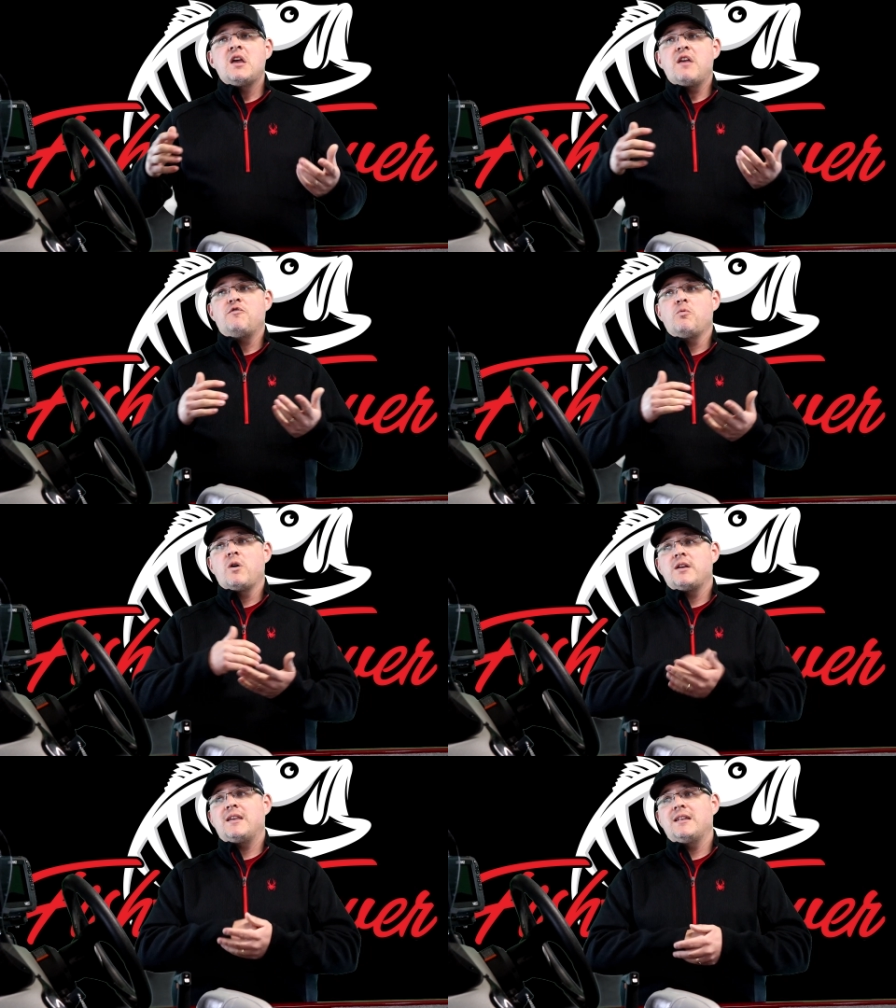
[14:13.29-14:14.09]
If you
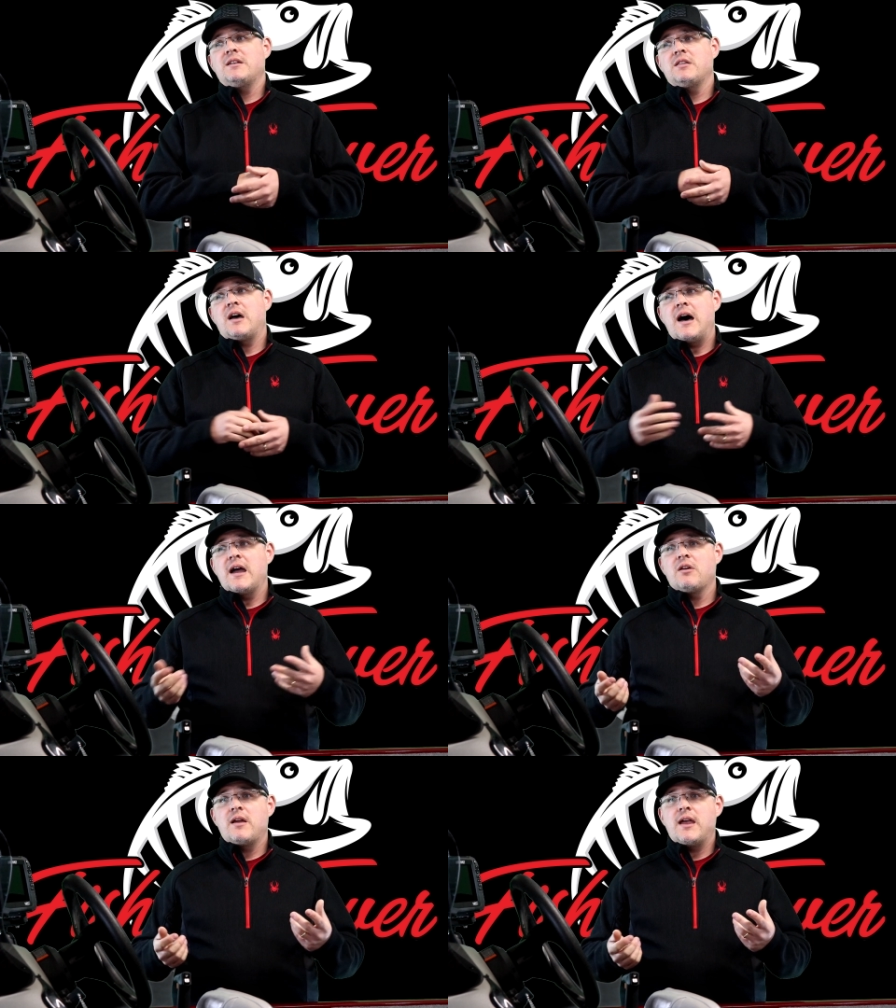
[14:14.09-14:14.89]
want to get into the
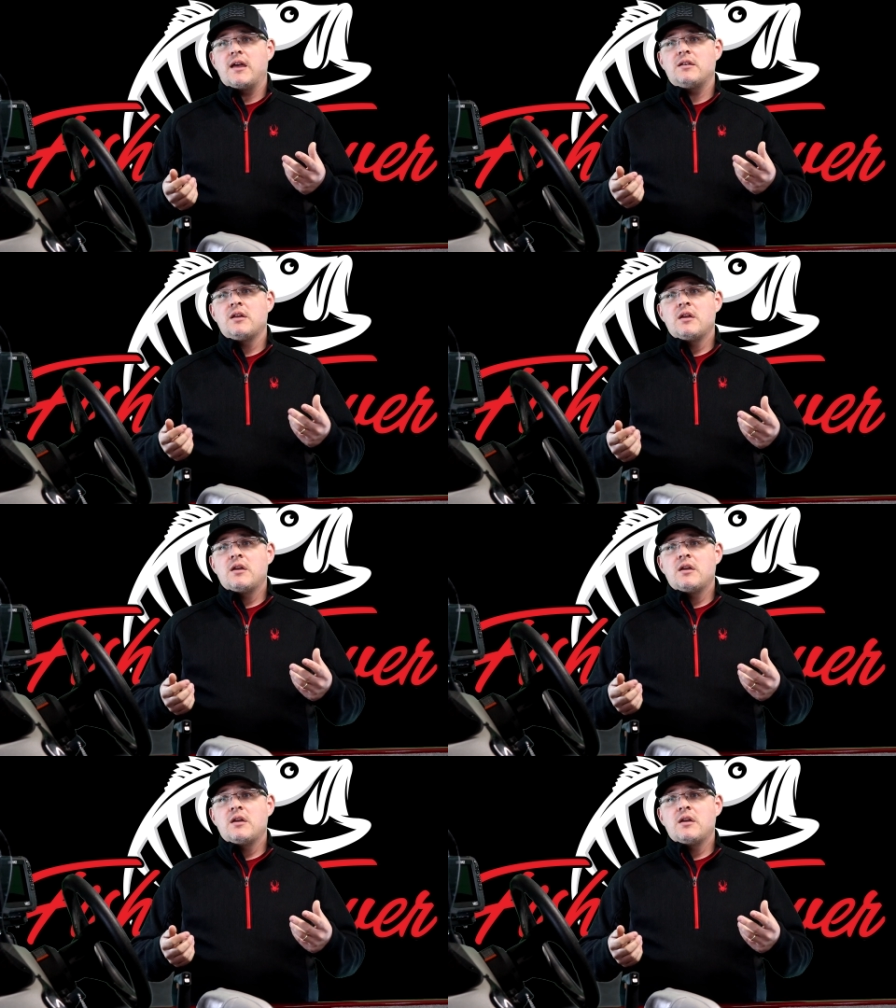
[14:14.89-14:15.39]
higher end,